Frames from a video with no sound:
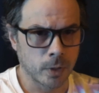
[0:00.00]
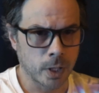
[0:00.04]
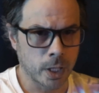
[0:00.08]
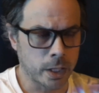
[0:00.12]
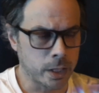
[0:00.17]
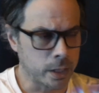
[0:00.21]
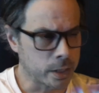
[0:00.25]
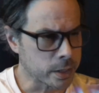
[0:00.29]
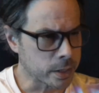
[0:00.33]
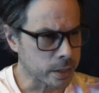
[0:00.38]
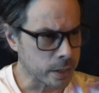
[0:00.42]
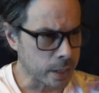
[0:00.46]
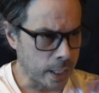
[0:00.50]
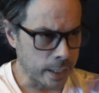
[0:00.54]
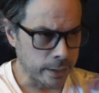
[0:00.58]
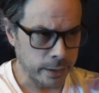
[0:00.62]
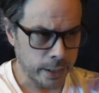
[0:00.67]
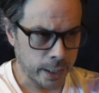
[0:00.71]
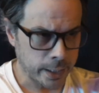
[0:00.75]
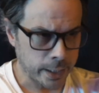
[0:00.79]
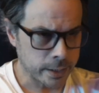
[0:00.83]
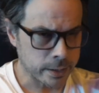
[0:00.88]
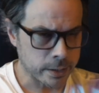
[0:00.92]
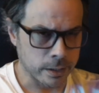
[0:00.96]
And it's
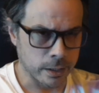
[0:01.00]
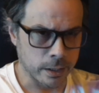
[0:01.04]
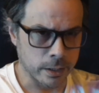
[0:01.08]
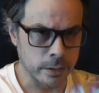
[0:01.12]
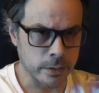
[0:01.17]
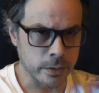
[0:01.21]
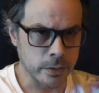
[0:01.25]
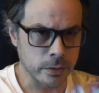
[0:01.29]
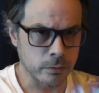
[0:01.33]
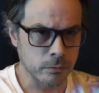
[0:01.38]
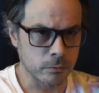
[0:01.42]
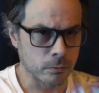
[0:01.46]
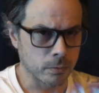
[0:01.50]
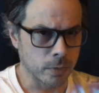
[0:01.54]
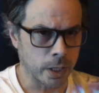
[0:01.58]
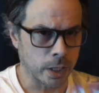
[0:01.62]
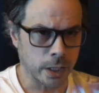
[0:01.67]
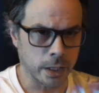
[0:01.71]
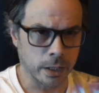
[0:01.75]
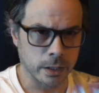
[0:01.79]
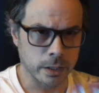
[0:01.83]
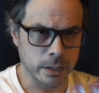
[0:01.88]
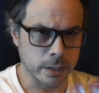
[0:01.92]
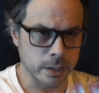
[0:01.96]
not niceness
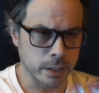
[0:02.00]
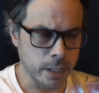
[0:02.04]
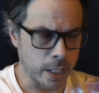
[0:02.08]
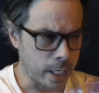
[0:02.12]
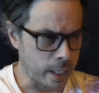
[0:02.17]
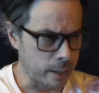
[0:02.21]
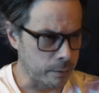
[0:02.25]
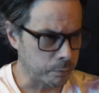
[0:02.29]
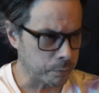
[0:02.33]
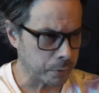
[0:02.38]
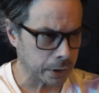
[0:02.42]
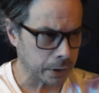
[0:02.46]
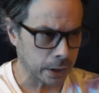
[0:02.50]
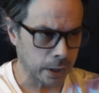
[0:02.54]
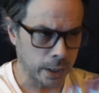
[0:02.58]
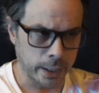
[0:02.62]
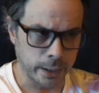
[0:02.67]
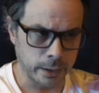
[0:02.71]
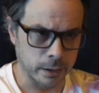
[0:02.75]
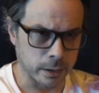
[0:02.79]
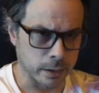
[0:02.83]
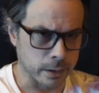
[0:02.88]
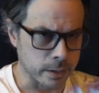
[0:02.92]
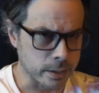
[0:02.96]
and it's not
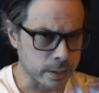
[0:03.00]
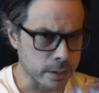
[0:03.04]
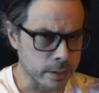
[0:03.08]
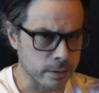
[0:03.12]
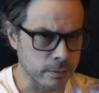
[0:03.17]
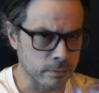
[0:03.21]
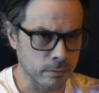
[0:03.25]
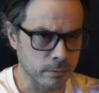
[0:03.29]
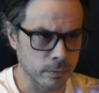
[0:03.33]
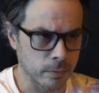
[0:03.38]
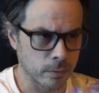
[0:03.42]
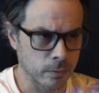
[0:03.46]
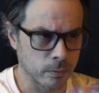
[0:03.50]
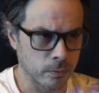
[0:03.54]
politeness.